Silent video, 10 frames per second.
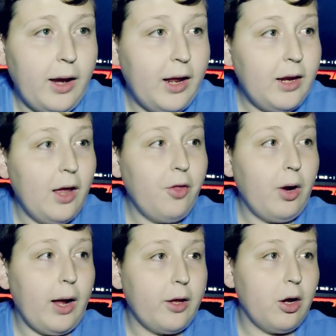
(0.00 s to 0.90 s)
And any
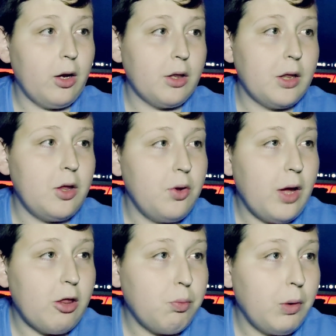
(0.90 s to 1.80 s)
other icons that you
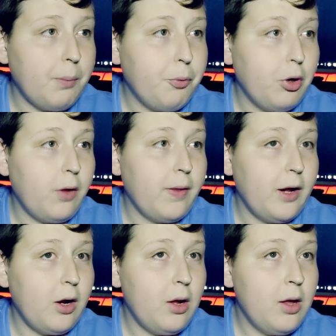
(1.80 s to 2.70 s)
guys want to put on
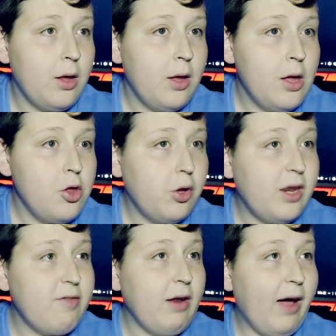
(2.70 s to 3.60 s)
there. You
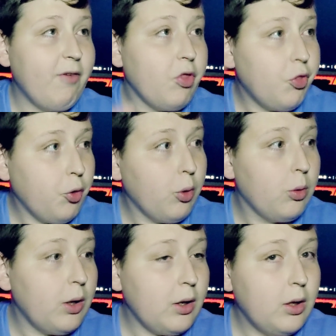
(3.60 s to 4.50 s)
could even have a
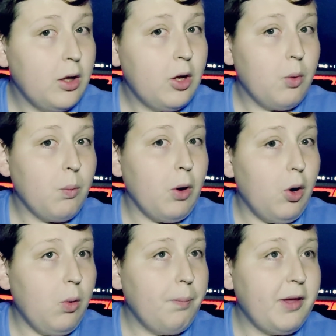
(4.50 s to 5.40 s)
third
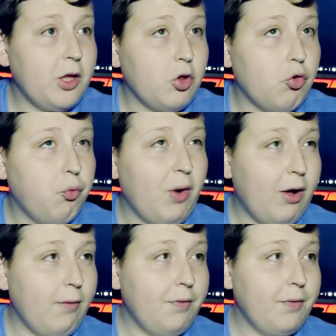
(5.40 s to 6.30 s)
row, make it
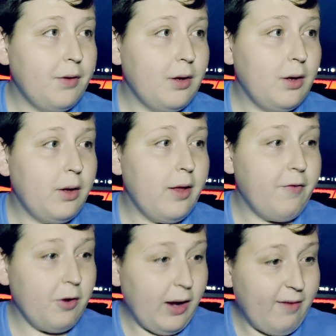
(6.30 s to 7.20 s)
12.
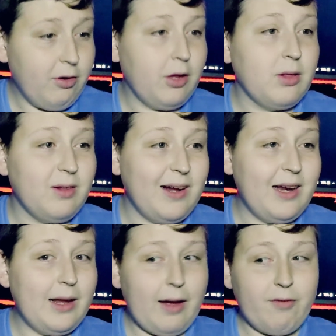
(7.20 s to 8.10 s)
If you're having a
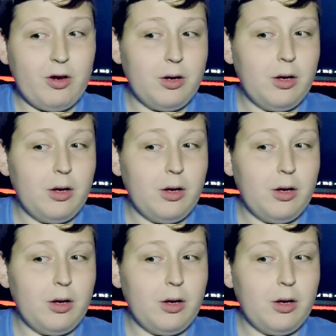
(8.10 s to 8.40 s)
grid, have